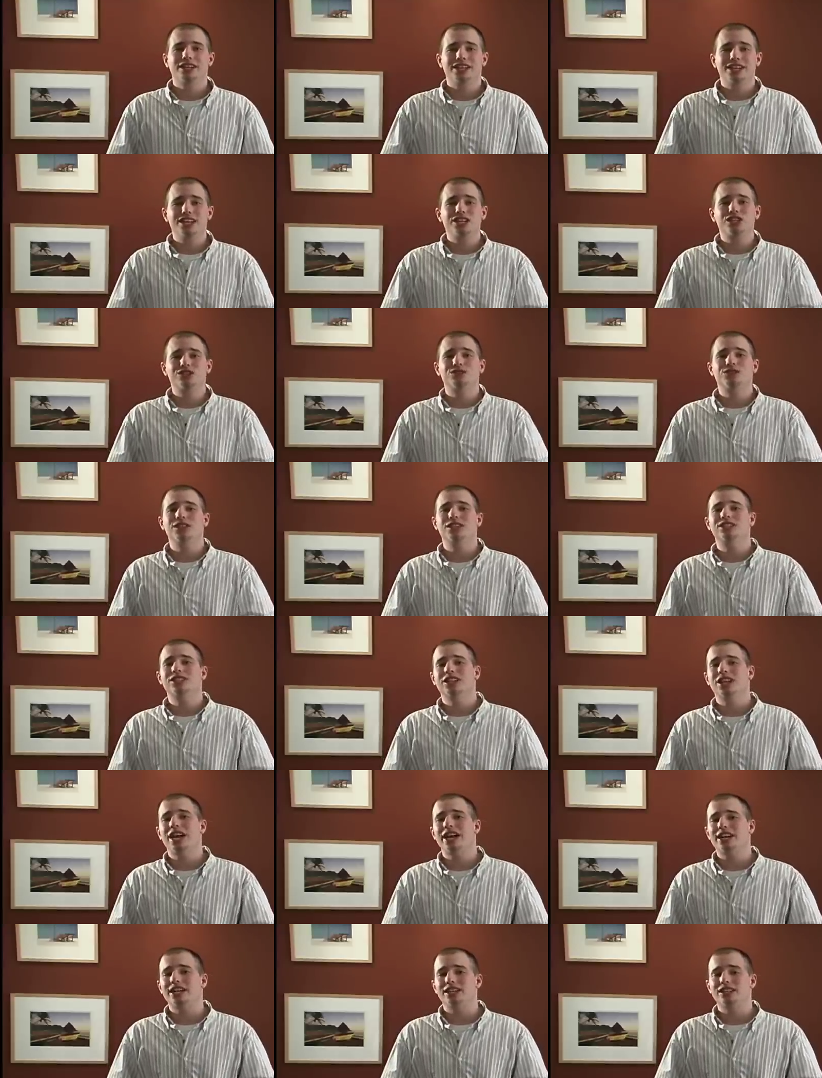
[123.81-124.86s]
Each of these
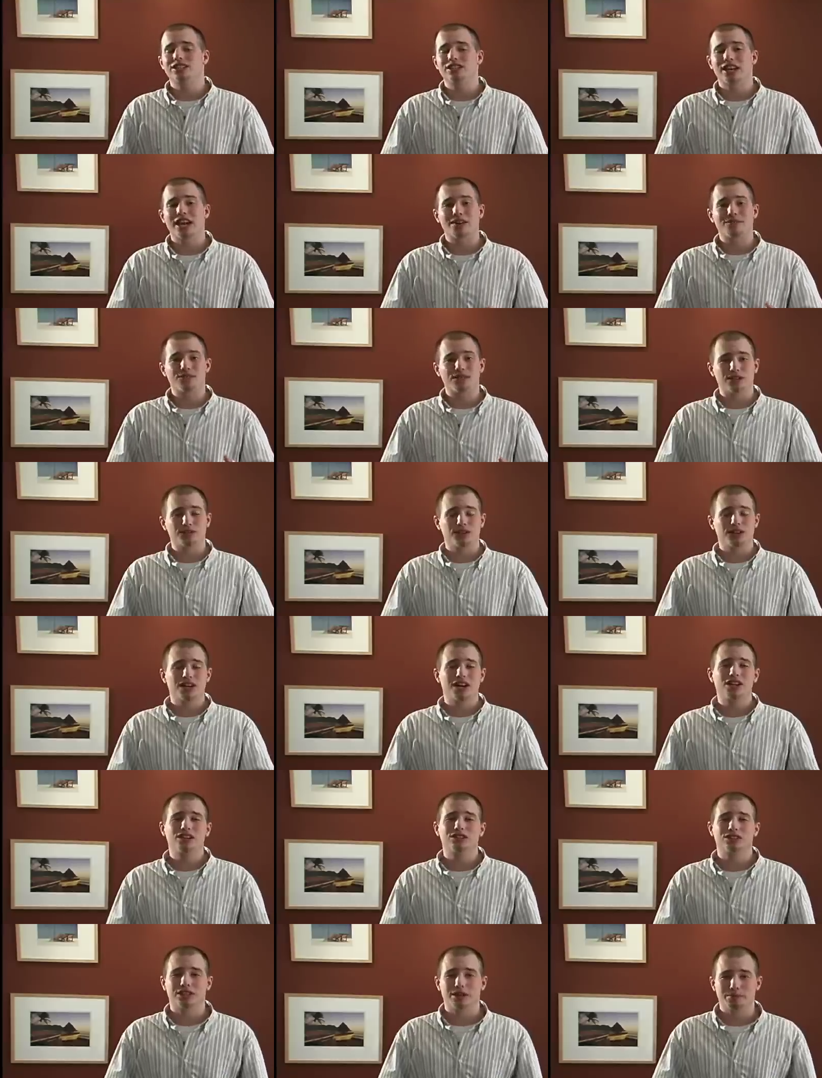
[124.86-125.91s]
lightings have different
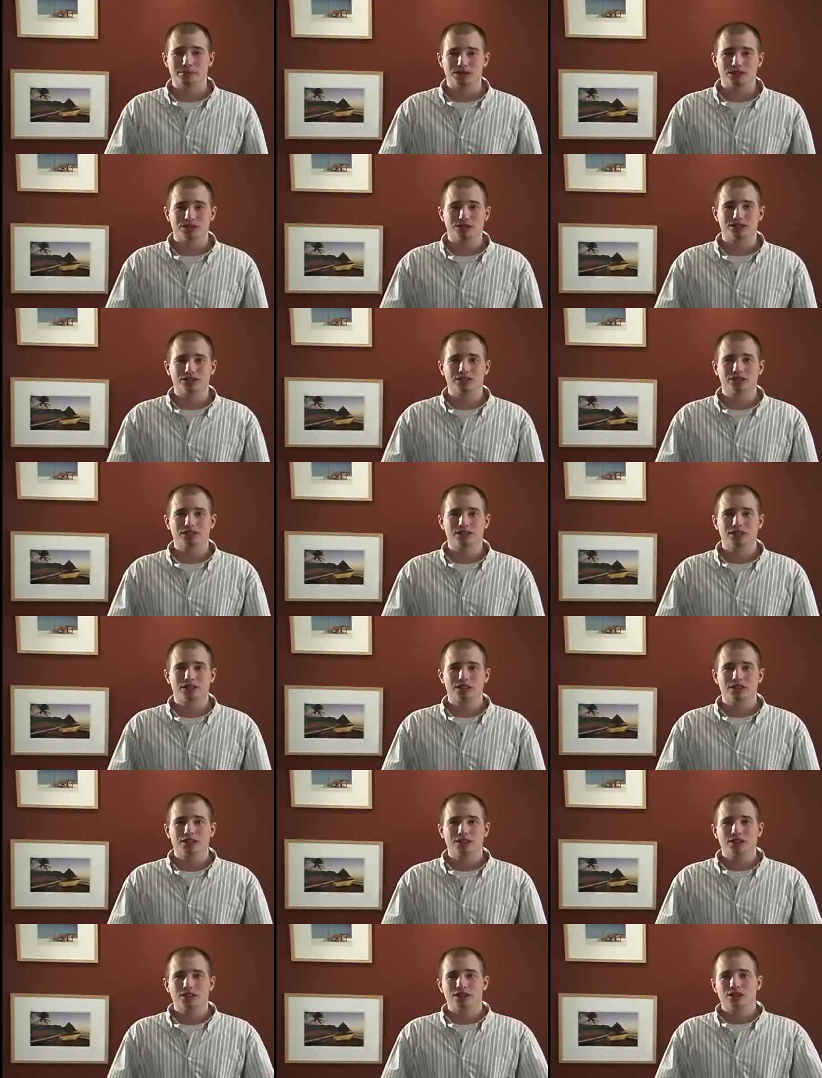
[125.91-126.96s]
color temperatures.
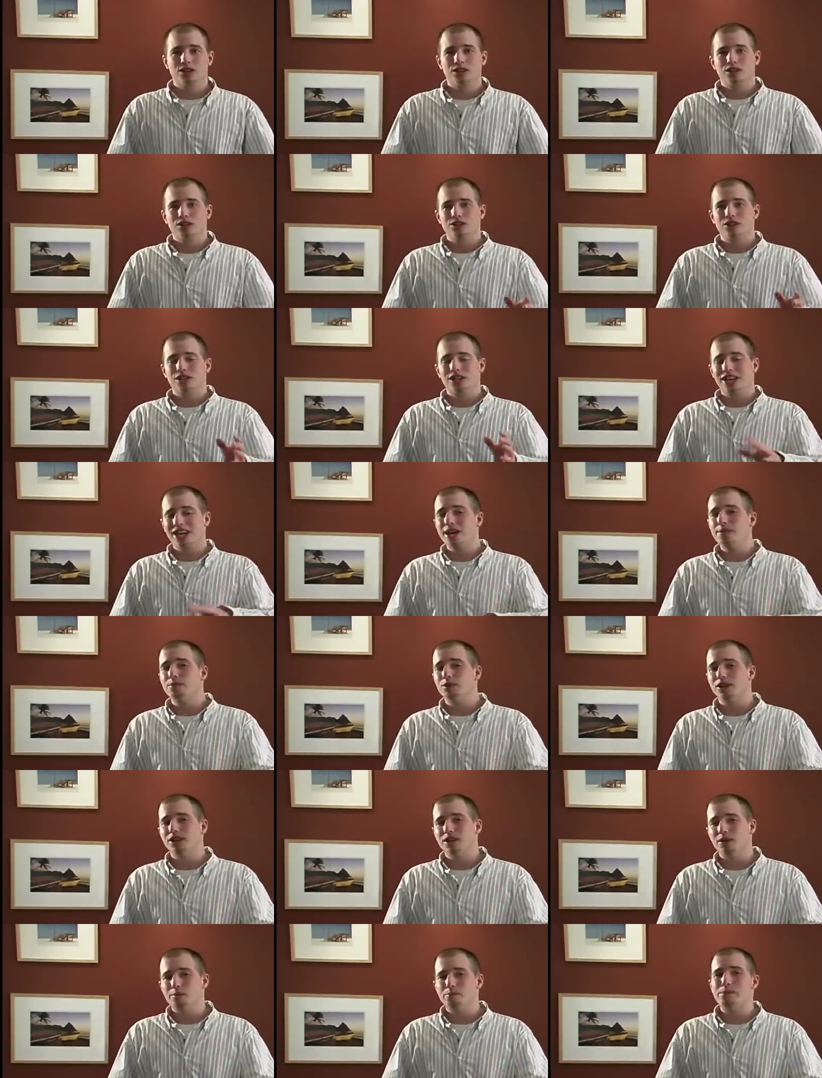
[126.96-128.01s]
The
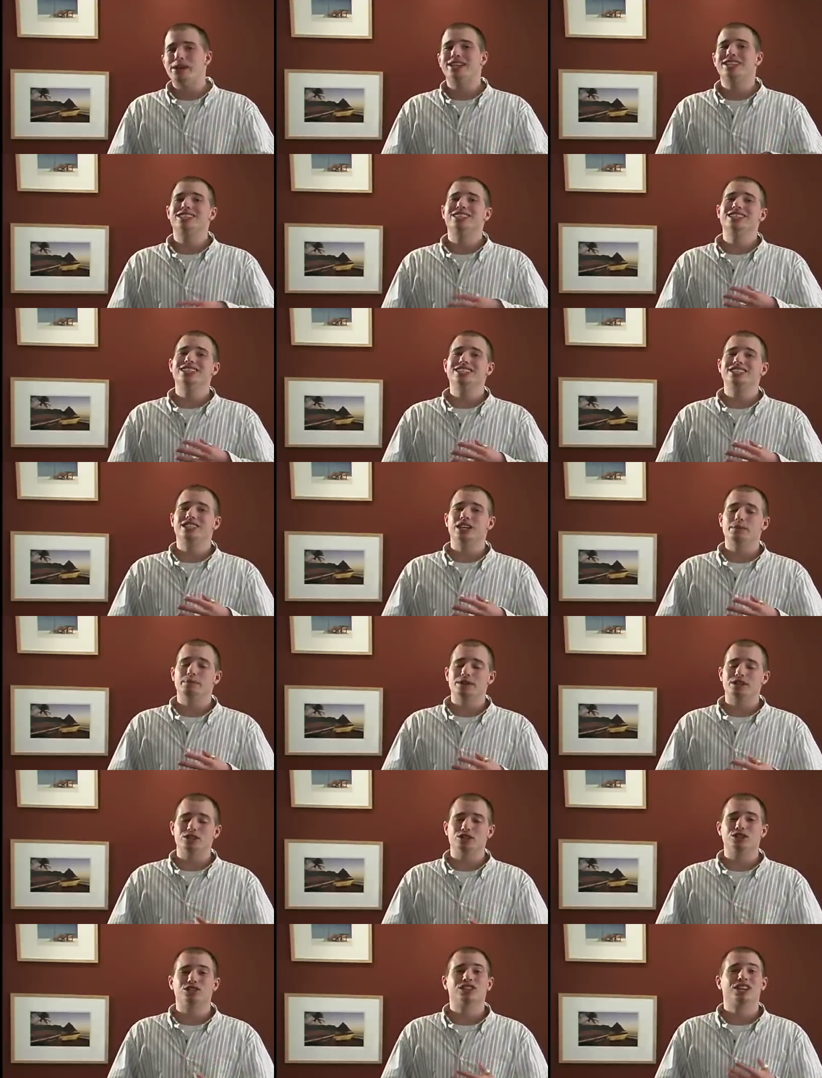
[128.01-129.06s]
camera makes these
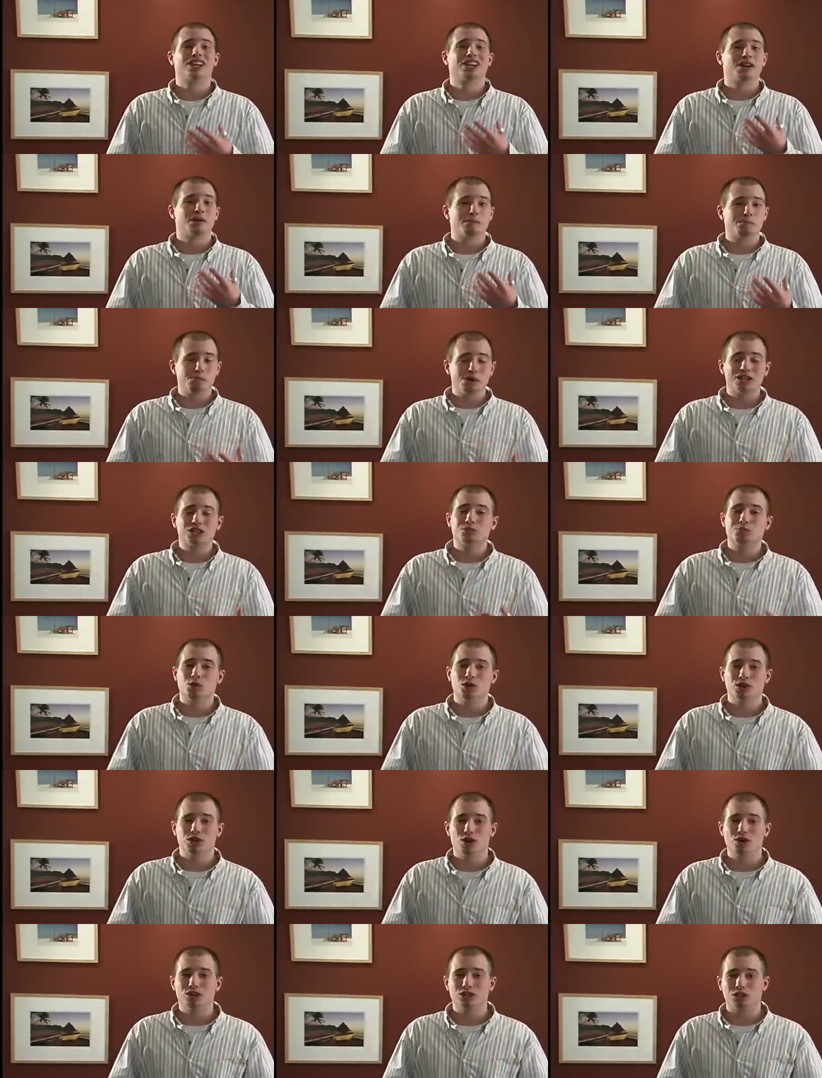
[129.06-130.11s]
temperatures much more
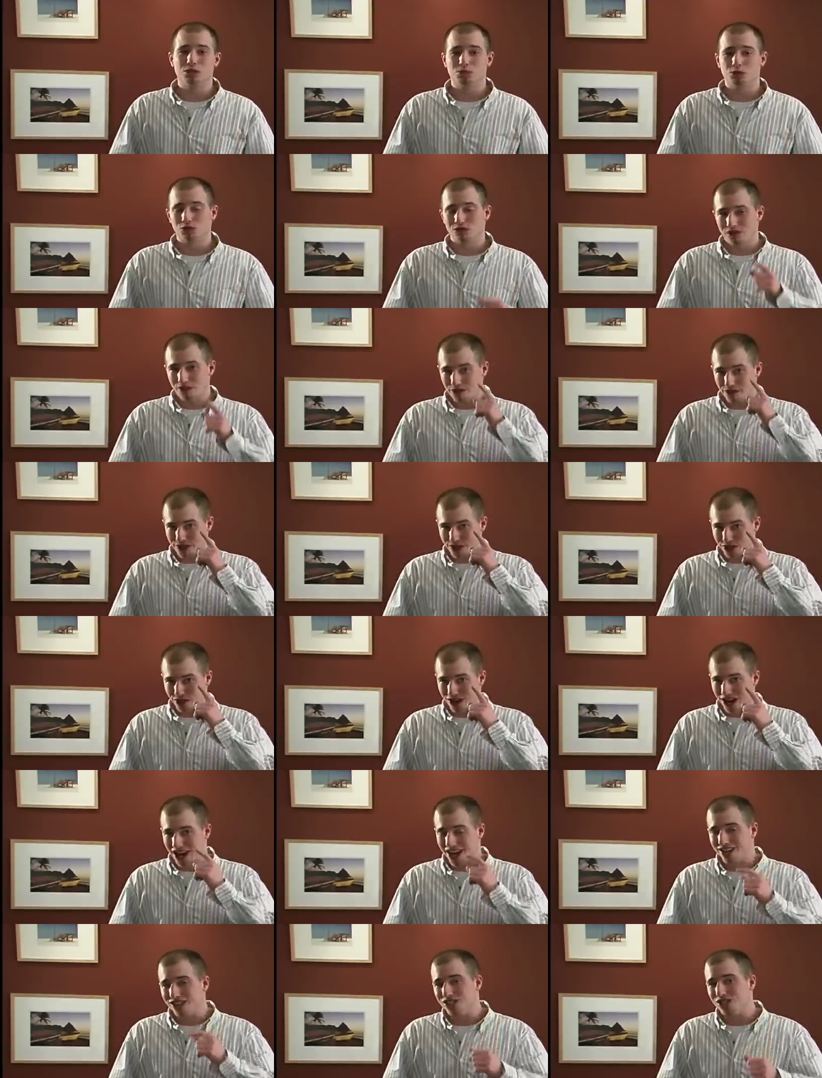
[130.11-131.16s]
noticeable than your
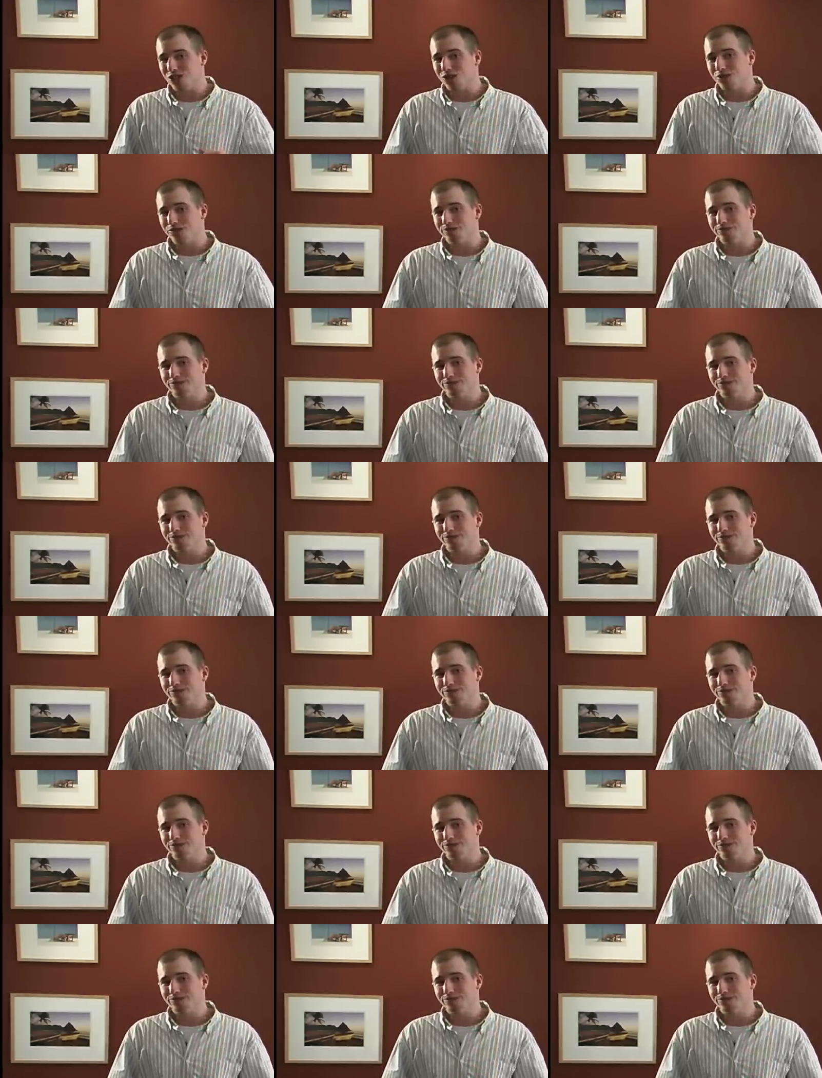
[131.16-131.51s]
eyes do.